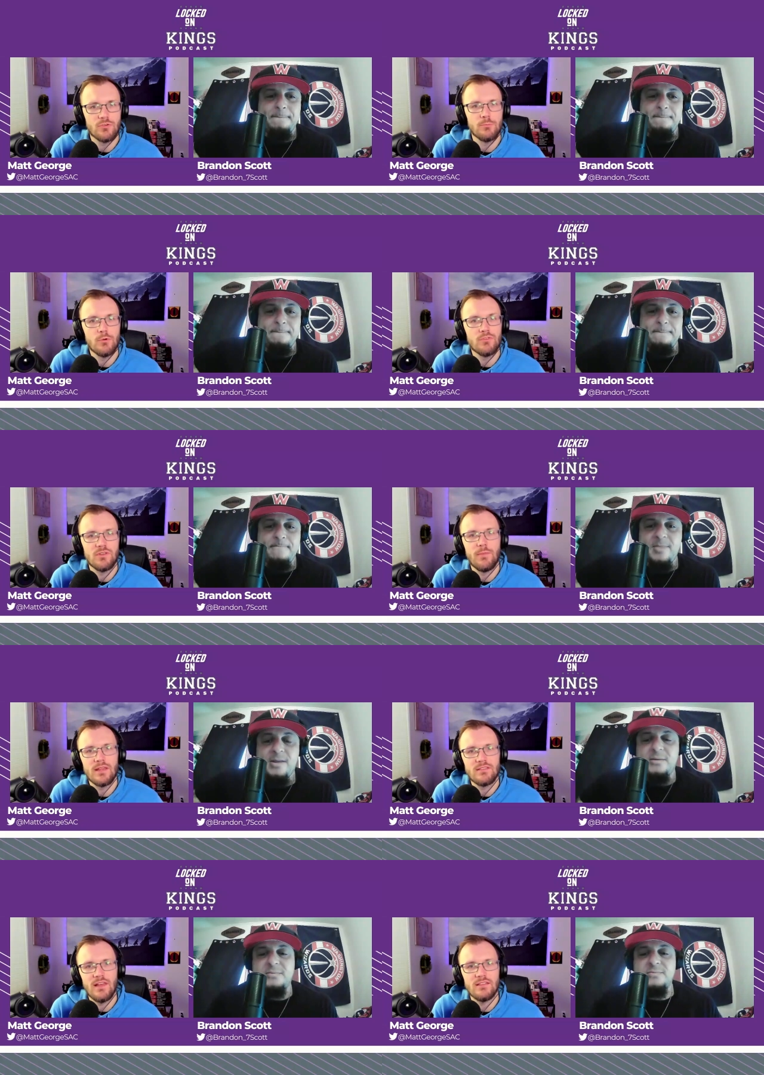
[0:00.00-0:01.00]
Speaker 1: or moves that
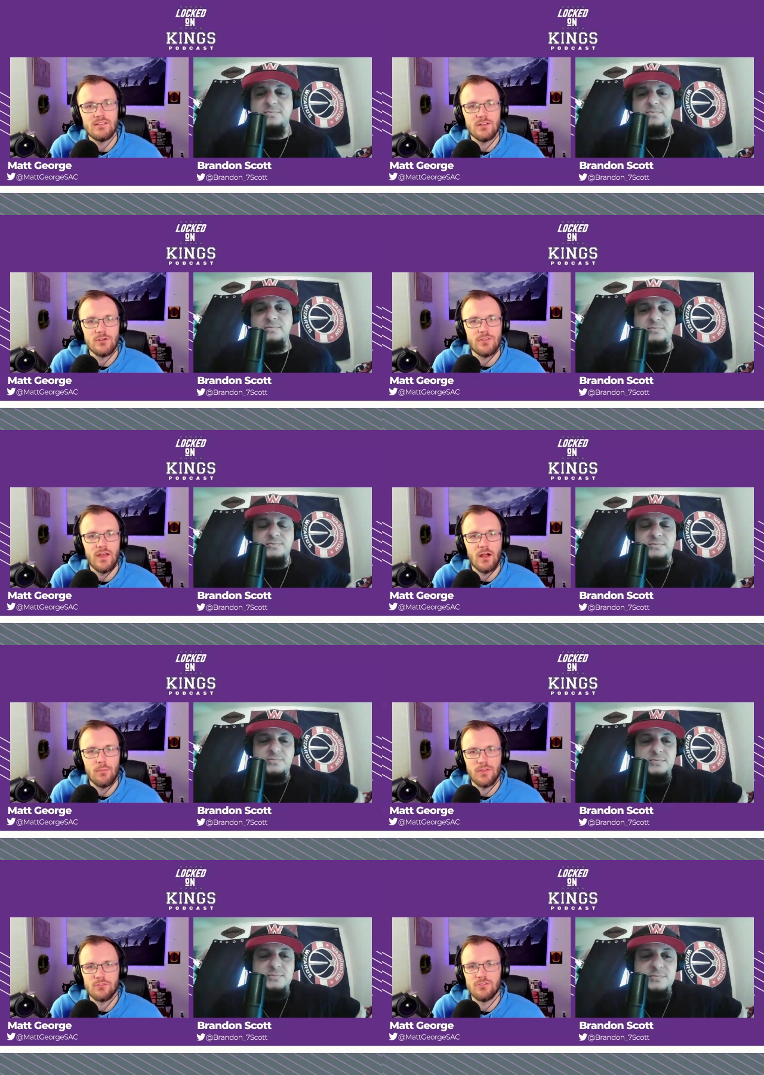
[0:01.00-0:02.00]
make sense here or there,
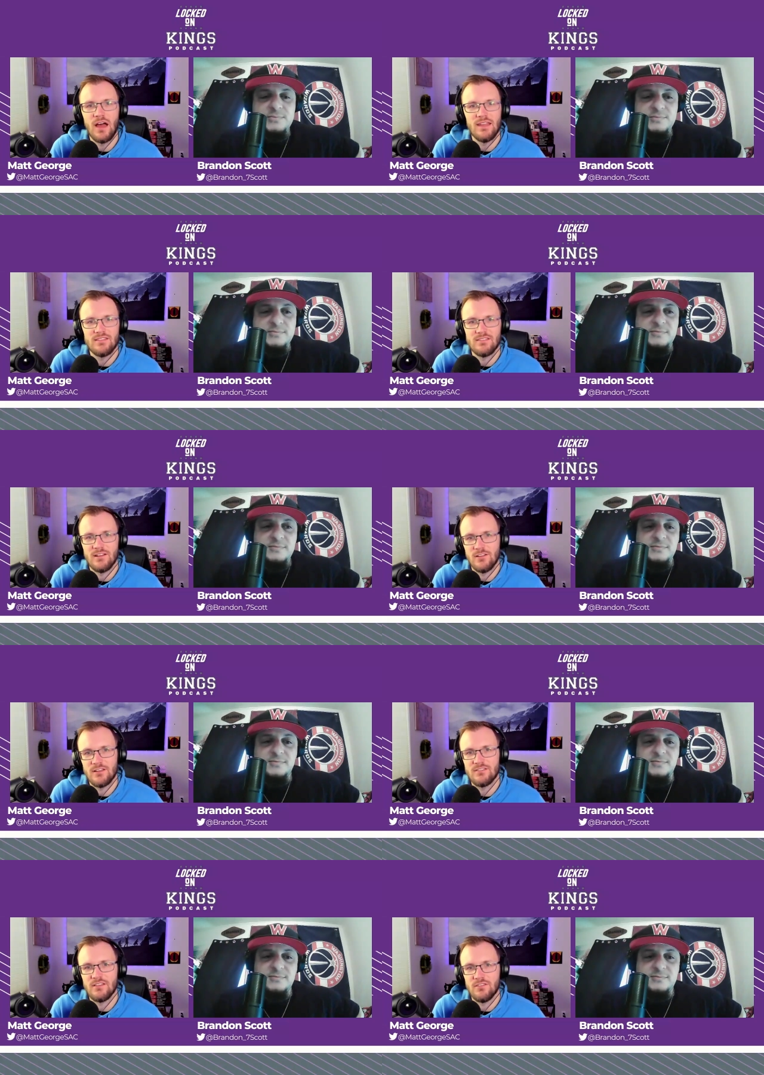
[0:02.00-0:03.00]
but there's not necessarily
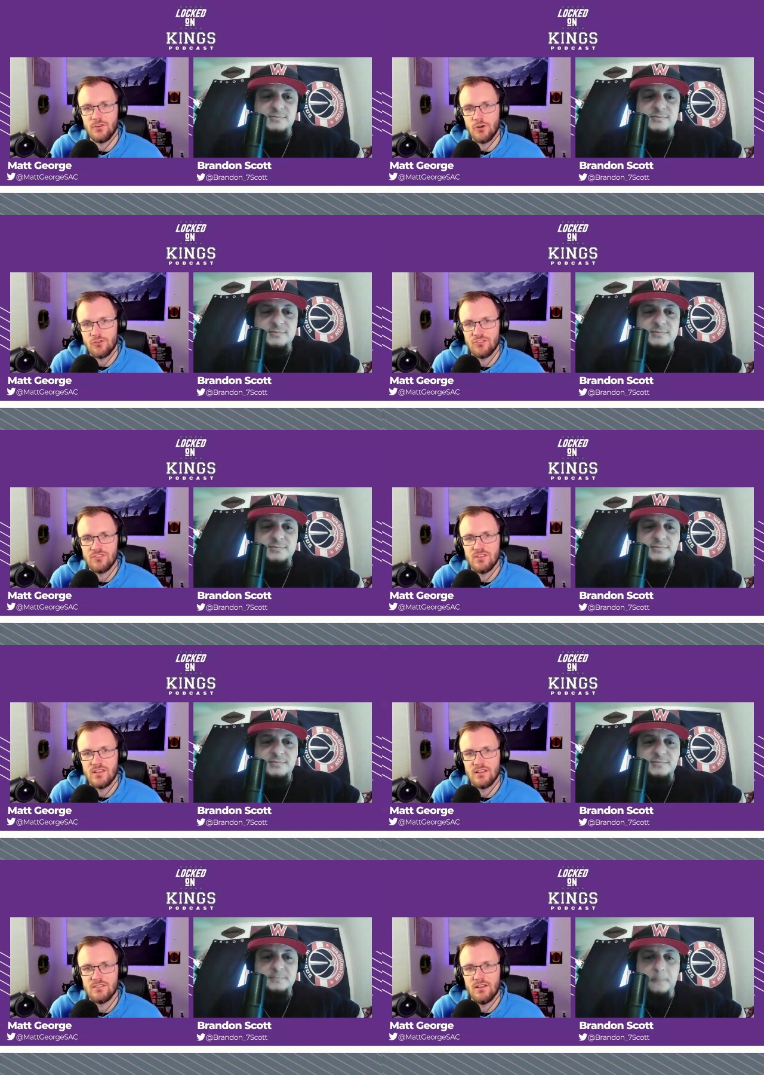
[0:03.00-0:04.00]
a sense of urgency to
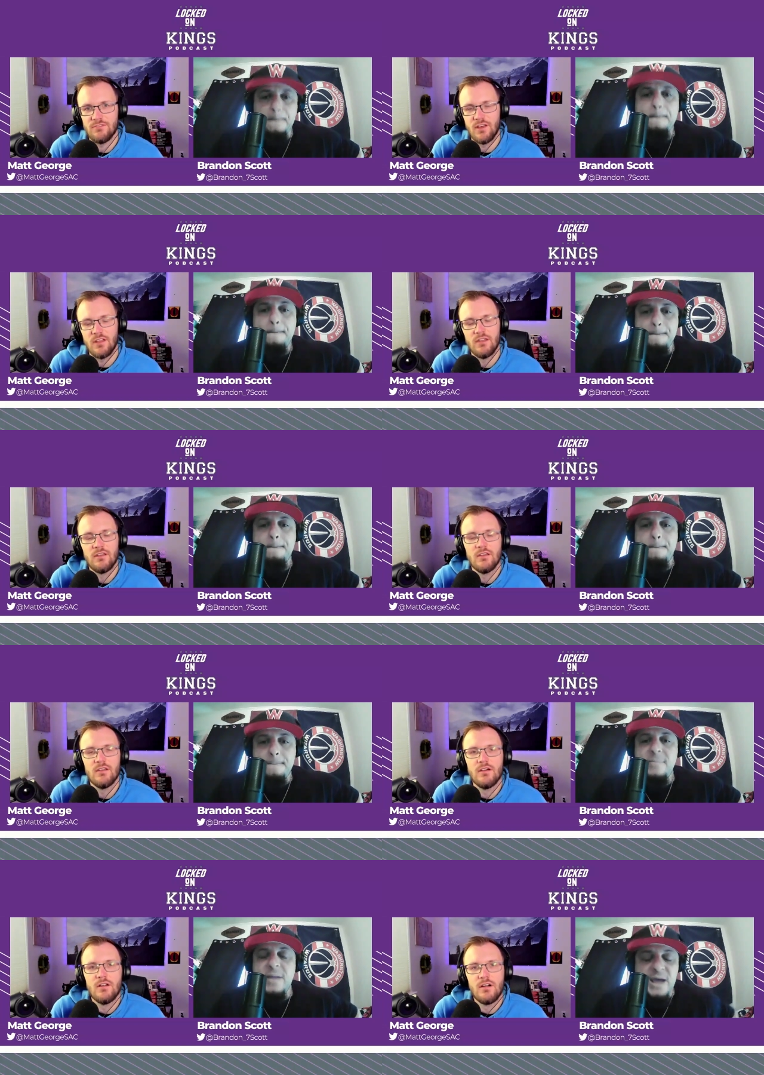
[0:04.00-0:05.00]
get stuff done.
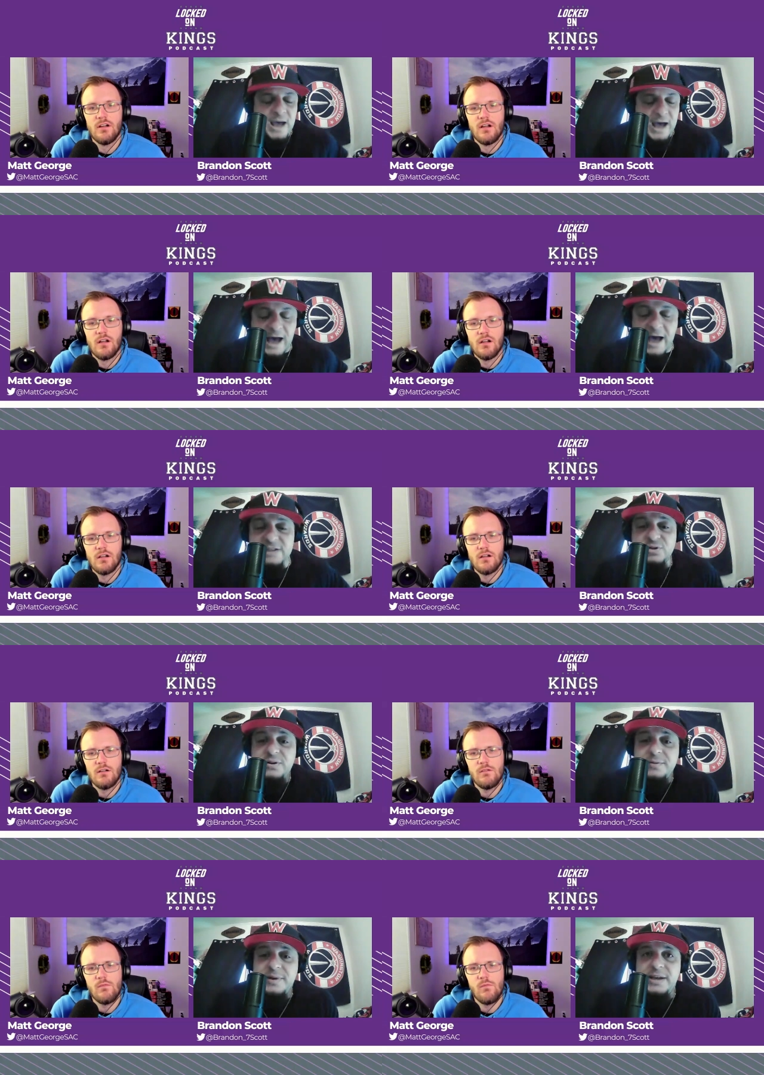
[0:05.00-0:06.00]
Speaker 2: I
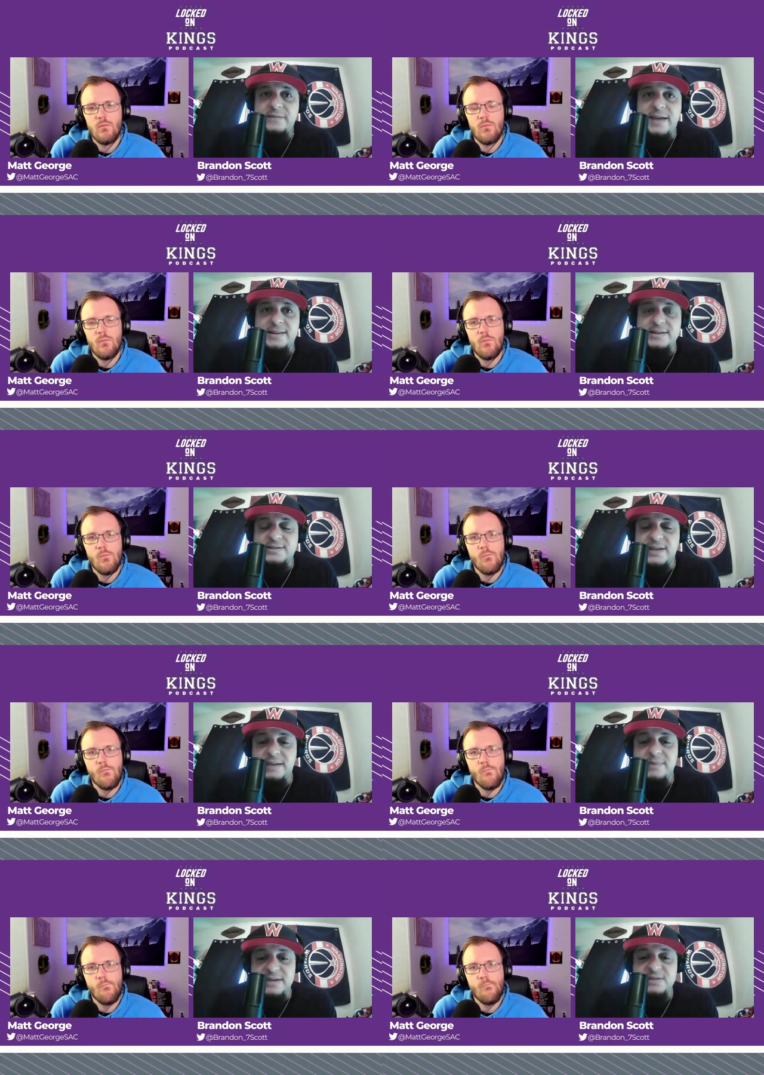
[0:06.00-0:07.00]
truly believe that this
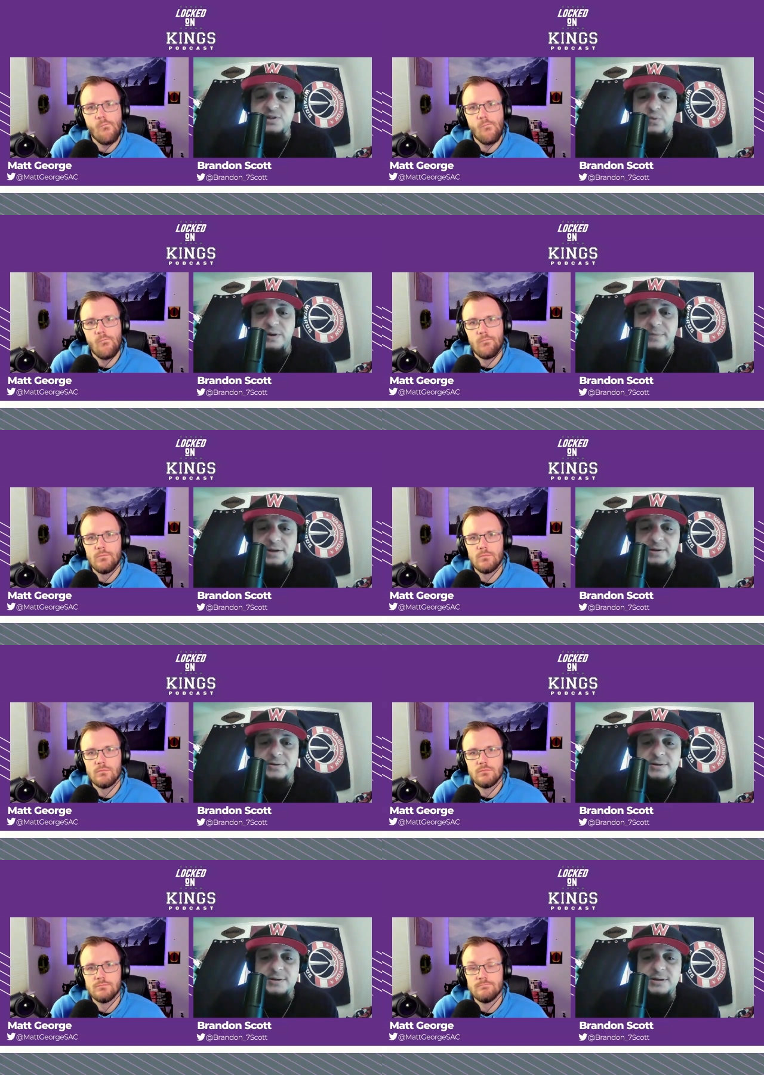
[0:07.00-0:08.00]
team needs to
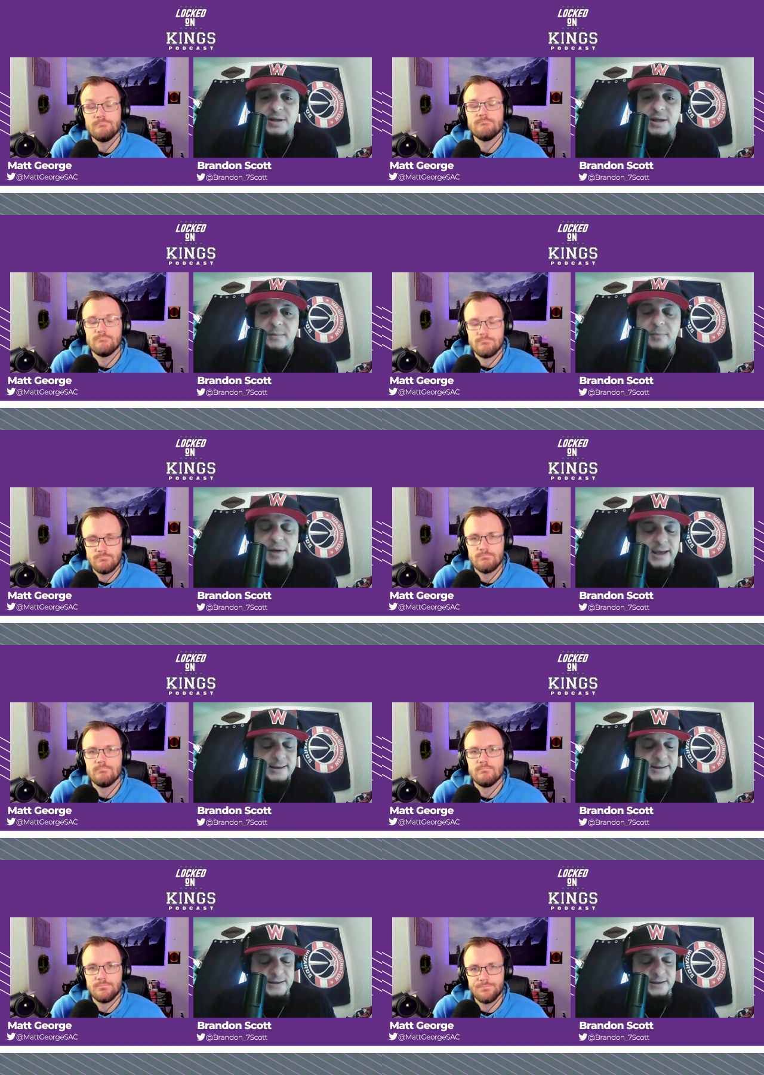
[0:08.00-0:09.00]
rebuild,
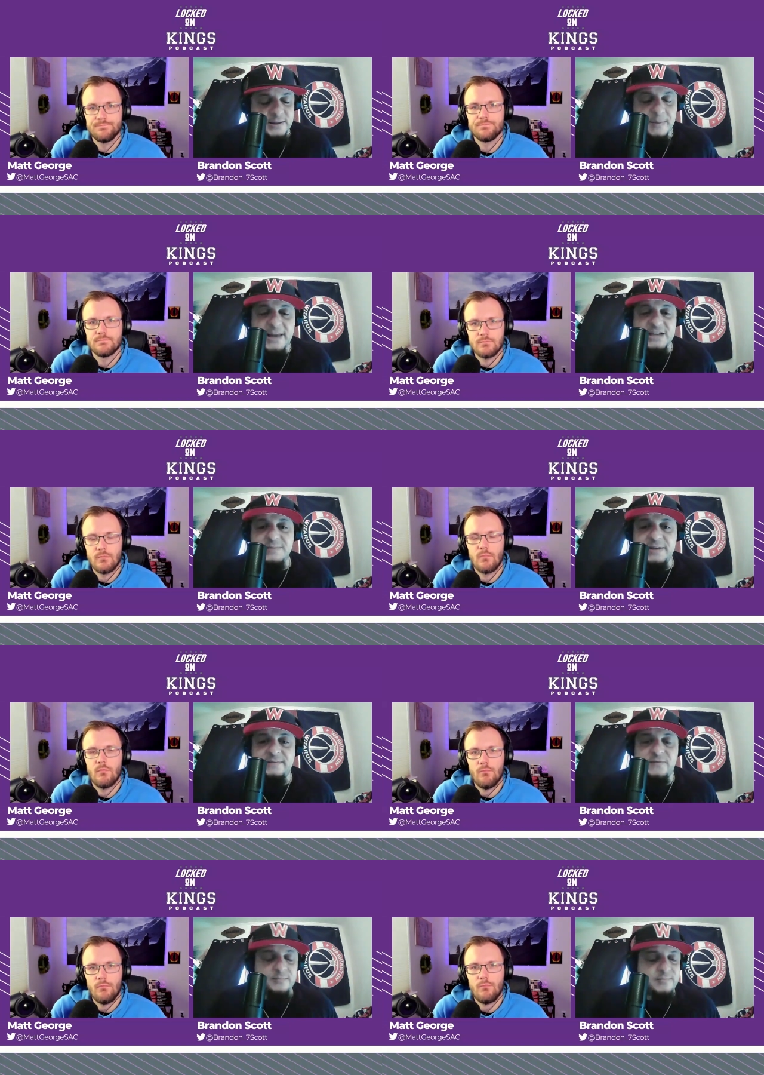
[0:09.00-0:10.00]
but the
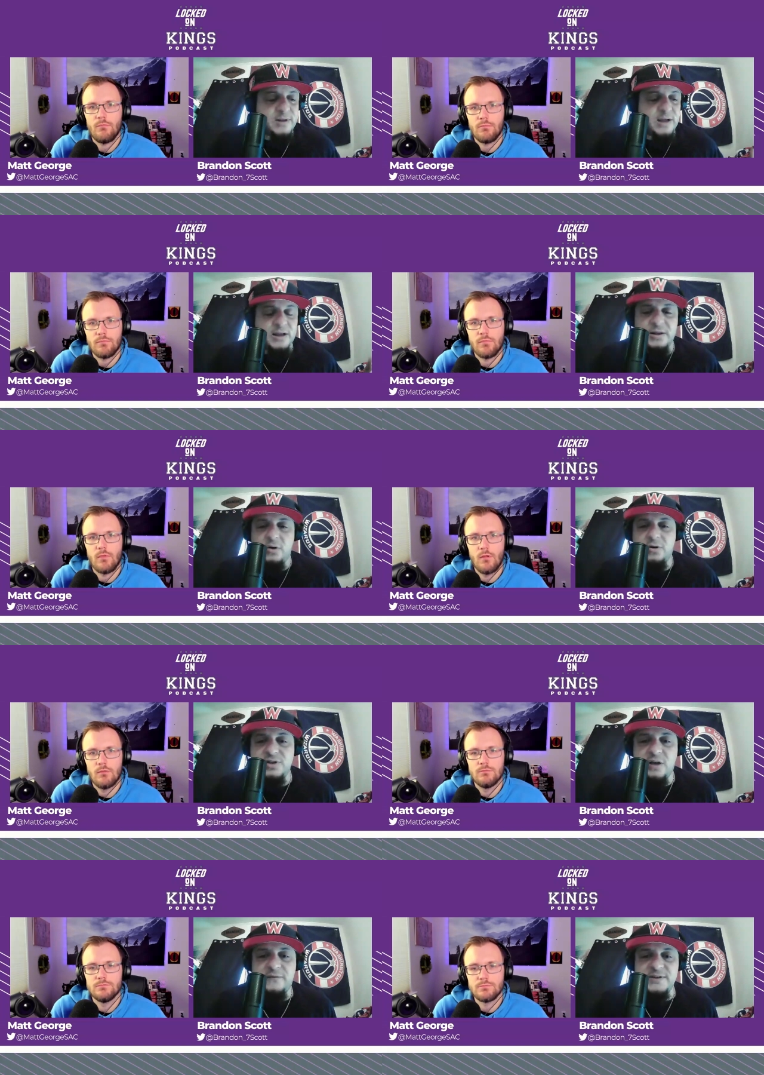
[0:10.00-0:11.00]
management from the the
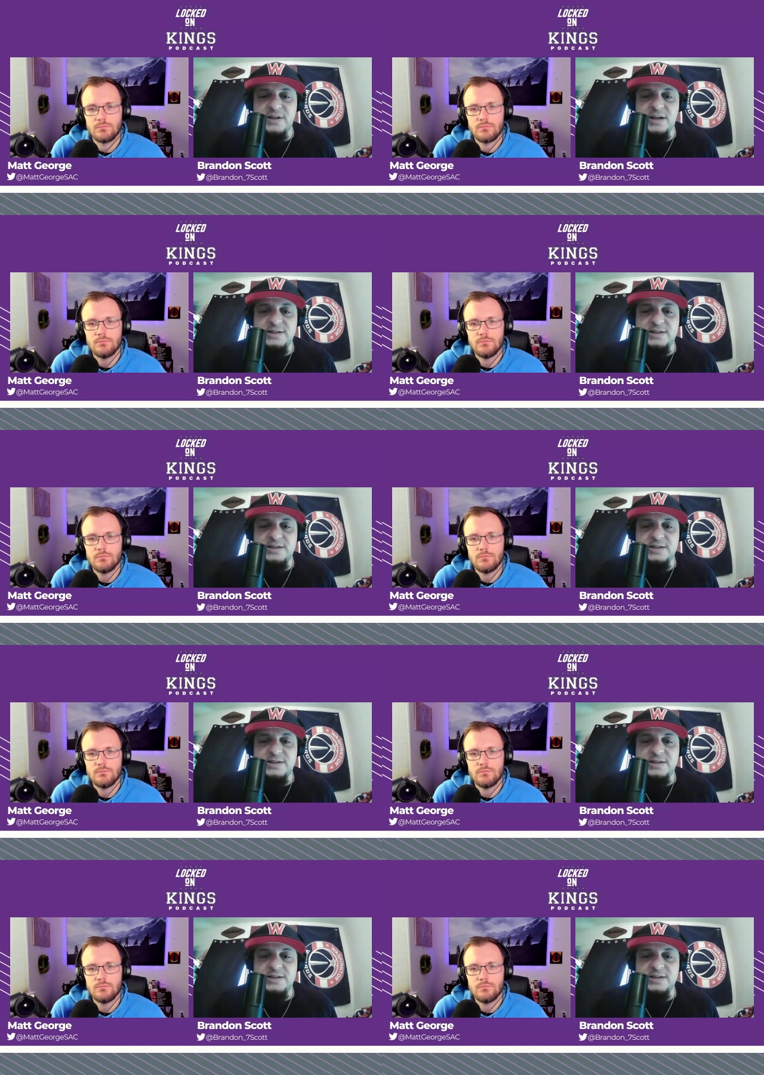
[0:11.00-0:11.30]
owner's office, uh,